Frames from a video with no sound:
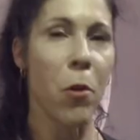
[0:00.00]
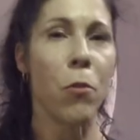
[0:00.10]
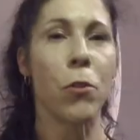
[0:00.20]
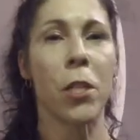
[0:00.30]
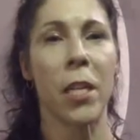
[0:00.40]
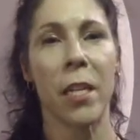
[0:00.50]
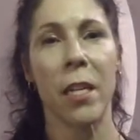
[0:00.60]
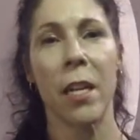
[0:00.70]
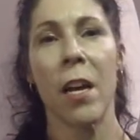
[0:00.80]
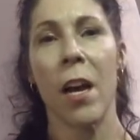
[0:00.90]

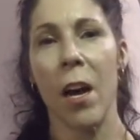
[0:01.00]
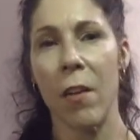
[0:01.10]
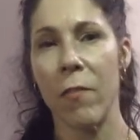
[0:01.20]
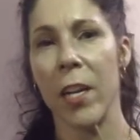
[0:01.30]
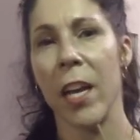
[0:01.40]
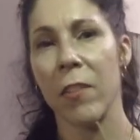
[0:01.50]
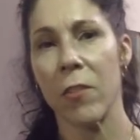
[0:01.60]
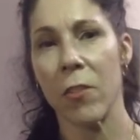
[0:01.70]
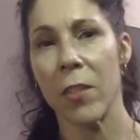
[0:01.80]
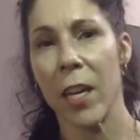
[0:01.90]
motion of an
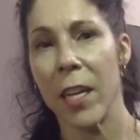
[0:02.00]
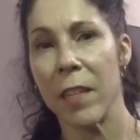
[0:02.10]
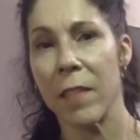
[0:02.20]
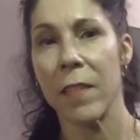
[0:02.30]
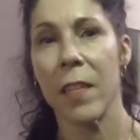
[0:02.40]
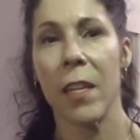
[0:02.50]
exercise,